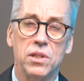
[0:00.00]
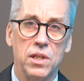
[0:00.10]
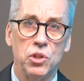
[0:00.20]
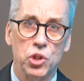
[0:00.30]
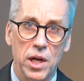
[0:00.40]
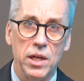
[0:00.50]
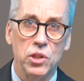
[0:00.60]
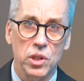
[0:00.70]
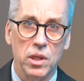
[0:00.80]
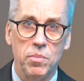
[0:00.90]
did
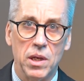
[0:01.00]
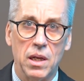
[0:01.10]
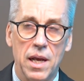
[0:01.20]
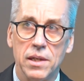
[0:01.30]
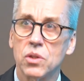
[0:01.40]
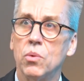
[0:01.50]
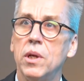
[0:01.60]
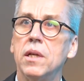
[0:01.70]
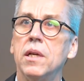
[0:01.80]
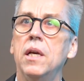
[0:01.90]
change a bit last
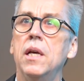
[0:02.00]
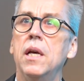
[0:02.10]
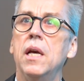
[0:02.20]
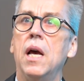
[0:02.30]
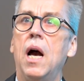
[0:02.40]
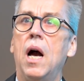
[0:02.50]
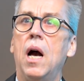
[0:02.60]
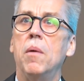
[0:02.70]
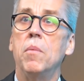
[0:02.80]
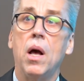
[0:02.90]
week.
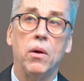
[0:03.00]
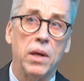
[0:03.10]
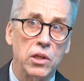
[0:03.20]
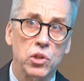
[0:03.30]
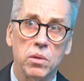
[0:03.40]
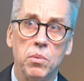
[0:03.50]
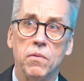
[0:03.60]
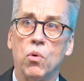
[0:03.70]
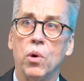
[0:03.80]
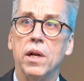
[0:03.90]
Actually,
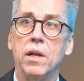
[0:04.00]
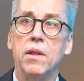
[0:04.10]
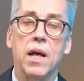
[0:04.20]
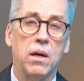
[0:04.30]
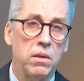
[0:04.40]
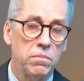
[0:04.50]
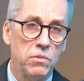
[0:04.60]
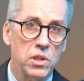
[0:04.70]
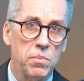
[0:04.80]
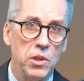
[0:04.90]
before hitting that, I'll
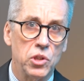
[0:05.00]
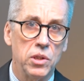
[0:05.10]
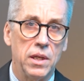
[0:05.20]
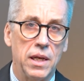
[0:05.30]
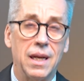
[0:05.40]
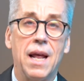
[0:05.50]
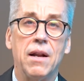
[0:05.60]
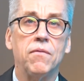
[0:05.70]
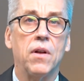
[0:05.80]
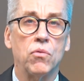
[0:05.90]
just mention the
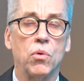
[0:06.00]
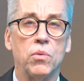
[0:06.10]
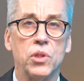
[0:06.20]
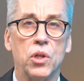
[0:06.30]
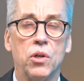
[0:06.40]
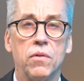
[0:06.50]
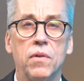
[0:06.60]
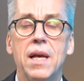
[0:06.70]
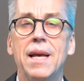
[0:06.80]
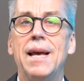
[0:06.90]
Atlanta Federal Reserve
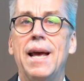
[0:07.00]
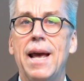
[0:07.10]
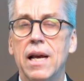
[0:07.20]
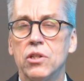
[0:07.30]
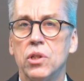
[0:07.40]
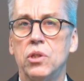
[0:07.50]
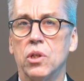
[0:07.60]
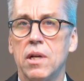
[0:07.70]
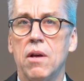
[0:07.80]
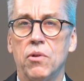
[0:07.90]
actually
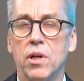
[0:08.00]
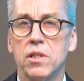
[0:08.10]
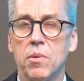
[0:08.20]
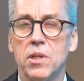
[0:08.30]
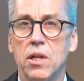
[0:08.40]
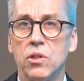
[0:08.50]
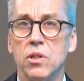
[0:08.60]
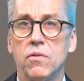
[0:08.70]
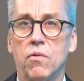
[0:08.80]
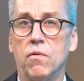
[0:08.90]
took down their
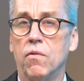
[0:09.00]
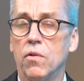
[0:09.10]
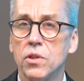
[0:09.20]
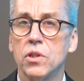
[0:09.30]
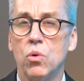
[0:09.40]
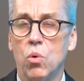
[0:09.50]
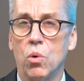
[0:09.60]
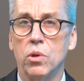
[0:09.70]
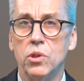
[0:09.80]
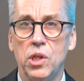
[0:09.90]
expectations for first
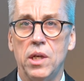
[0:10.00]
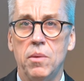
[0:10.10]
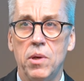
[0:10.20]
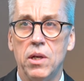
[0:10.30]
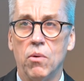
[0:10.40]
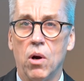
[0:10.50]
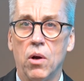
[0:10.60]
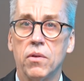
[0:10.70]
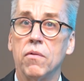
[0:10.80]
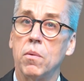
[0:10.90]
quarter GDP
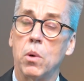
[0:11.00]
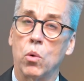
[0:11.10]
growth from a